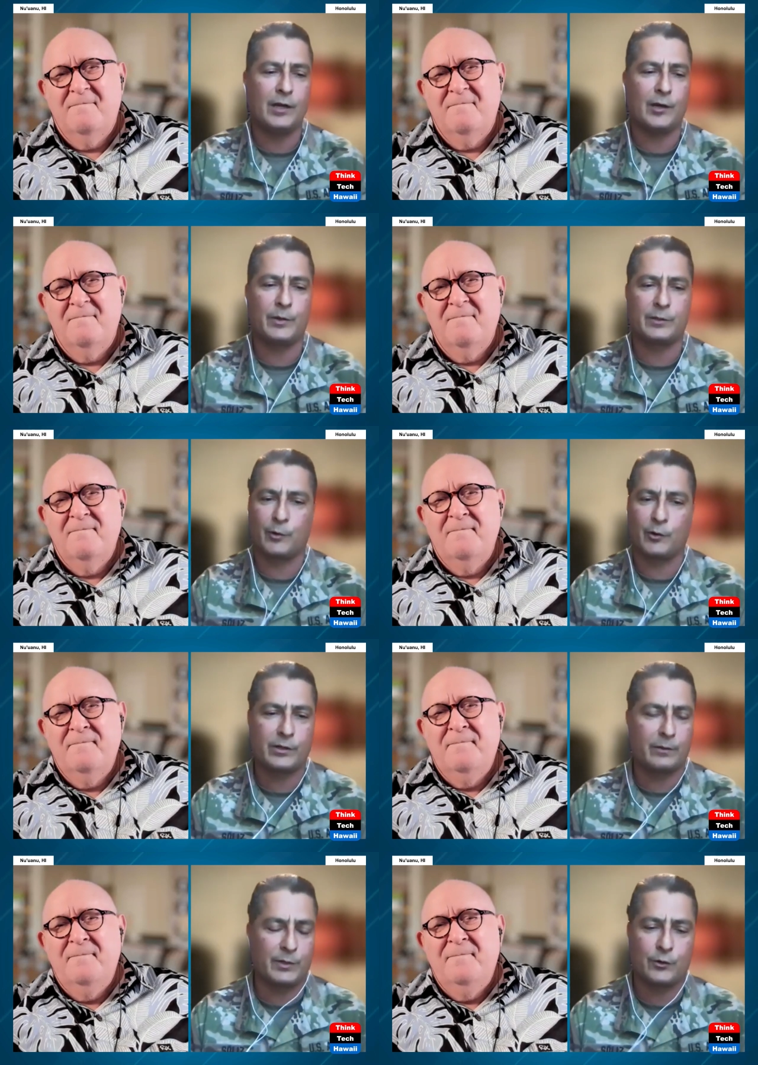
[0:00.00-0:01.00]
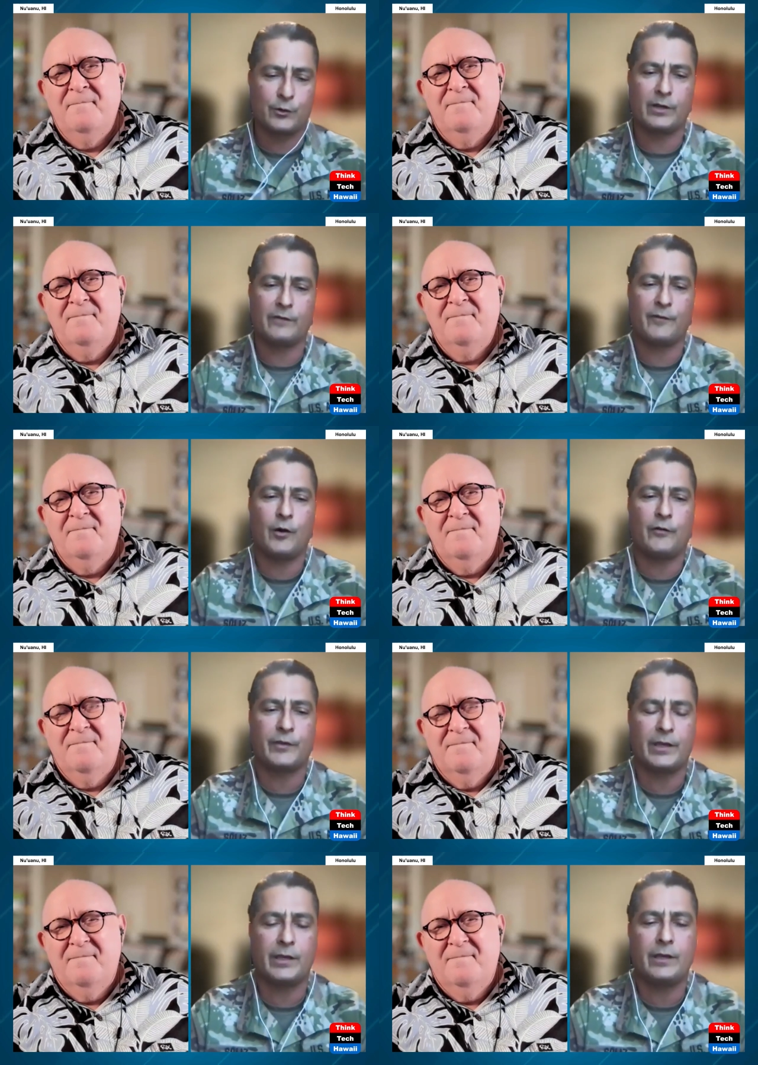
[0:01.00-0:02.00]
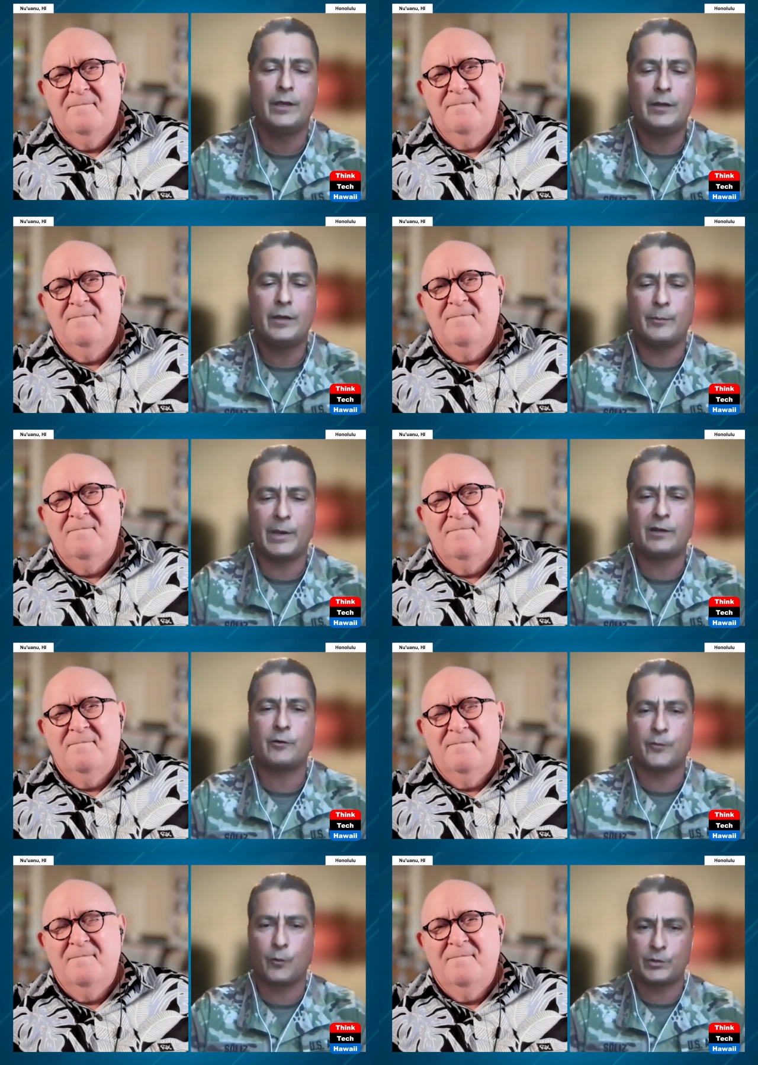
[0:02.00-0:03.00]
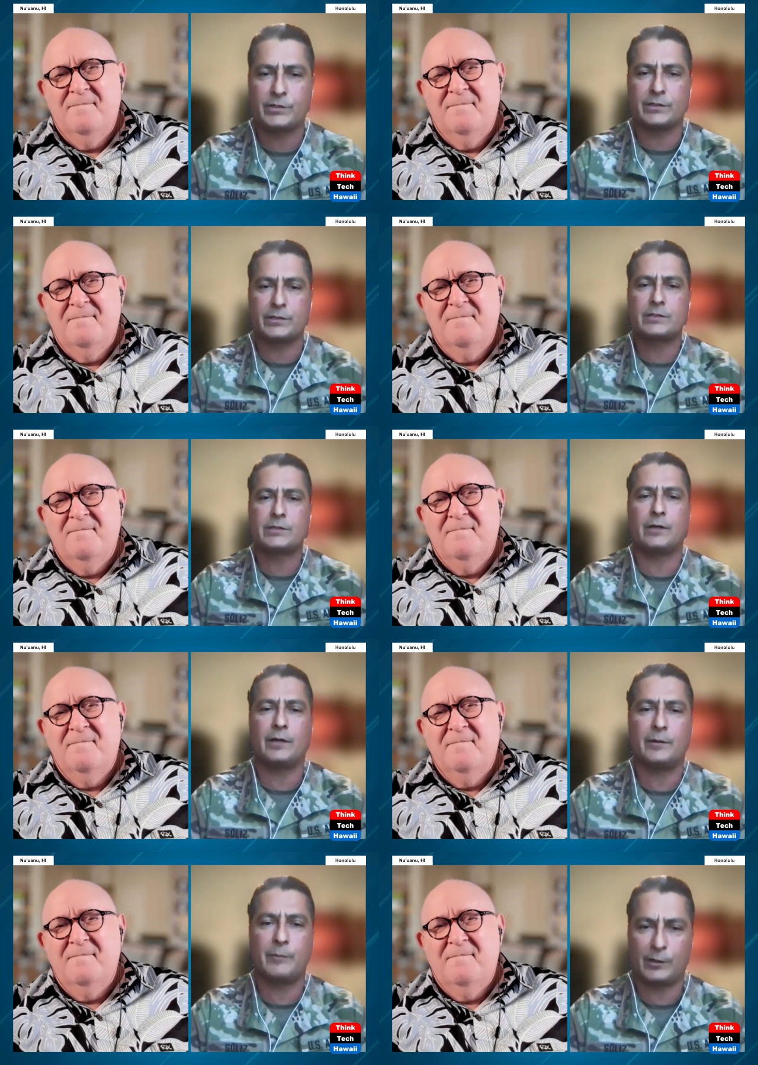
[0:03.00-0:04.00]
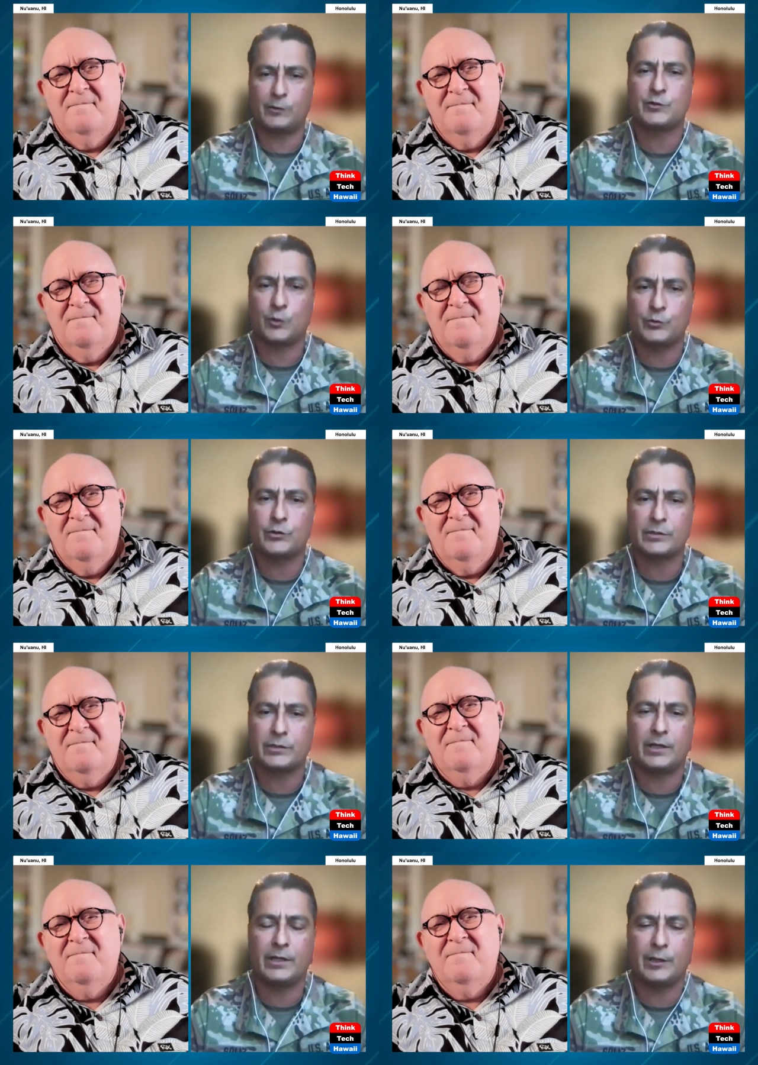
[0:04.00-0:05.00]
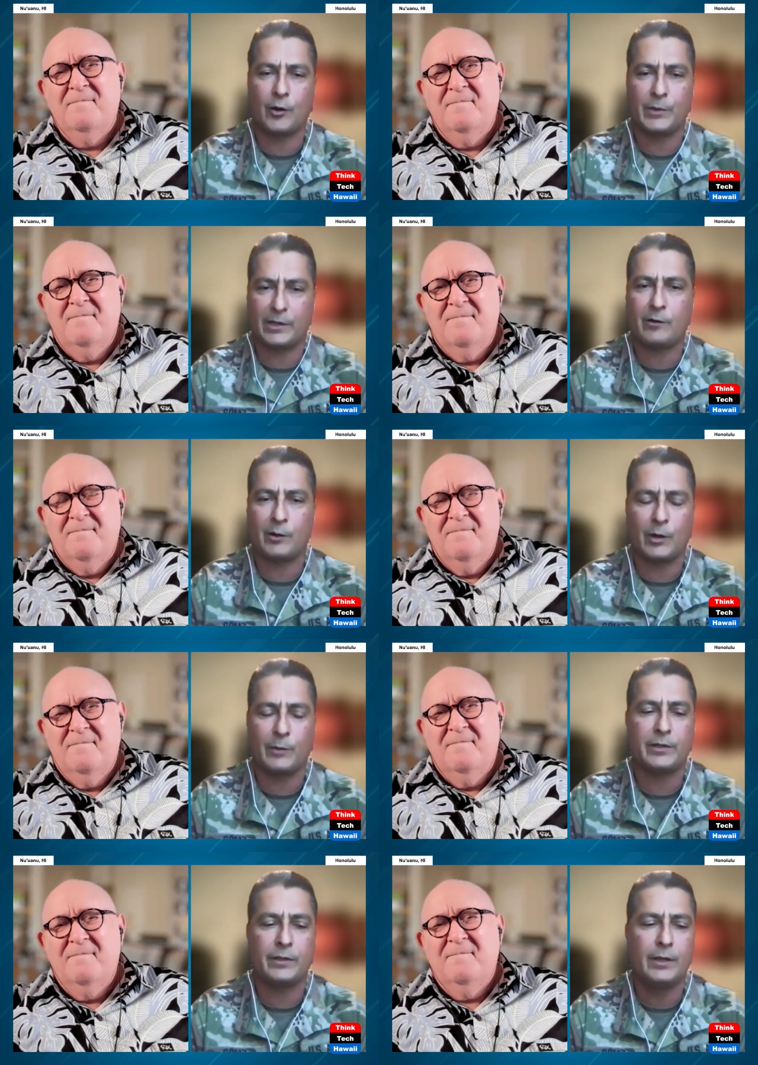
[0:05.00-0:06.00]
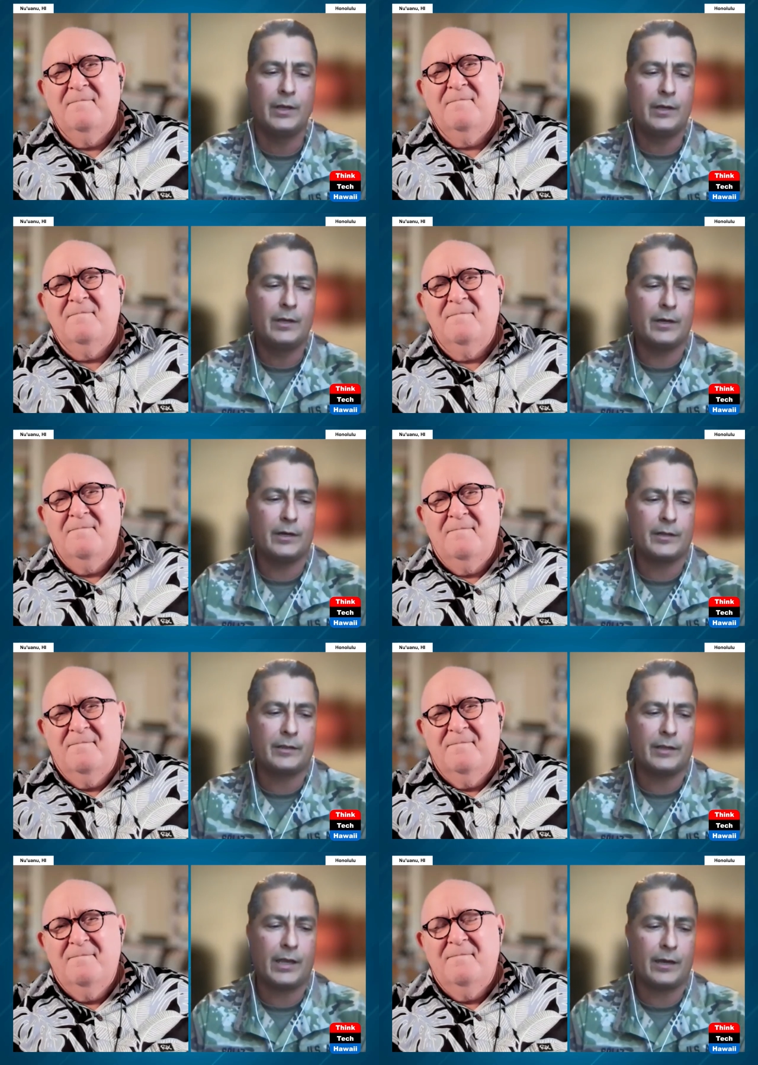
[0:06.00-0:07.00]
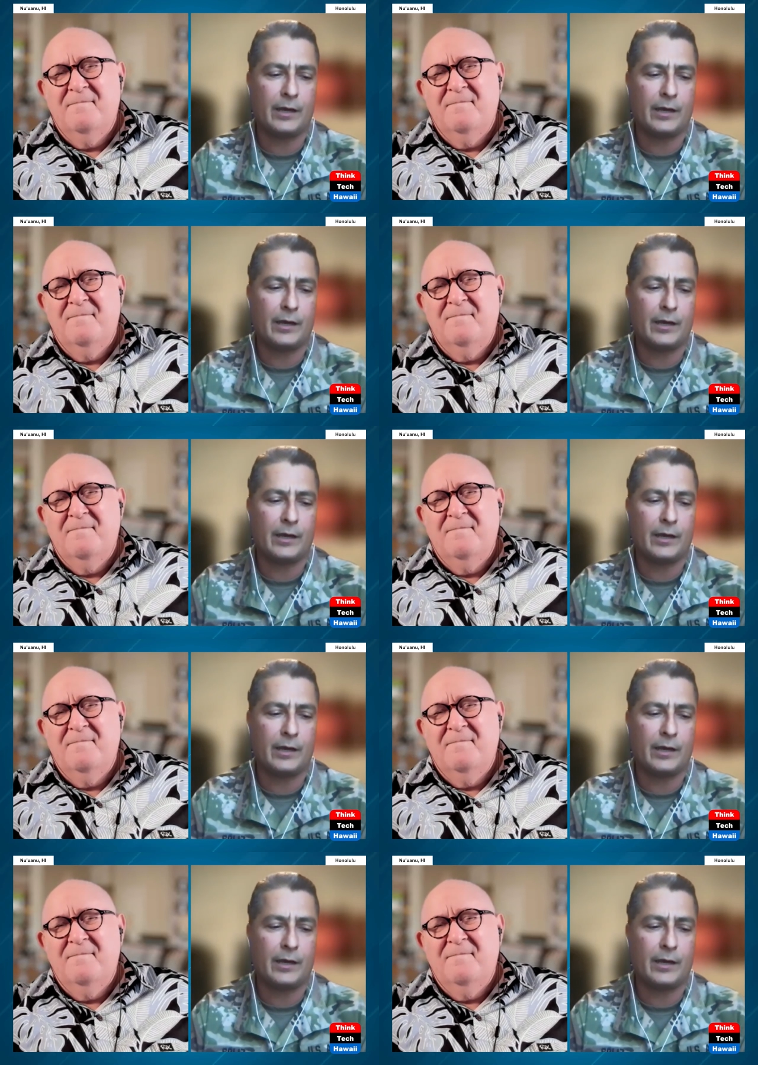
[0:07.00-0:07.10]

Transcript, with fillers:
Speaker 1: but the majority of all the medical forces, medical soldiers in the Army carry a weapon. We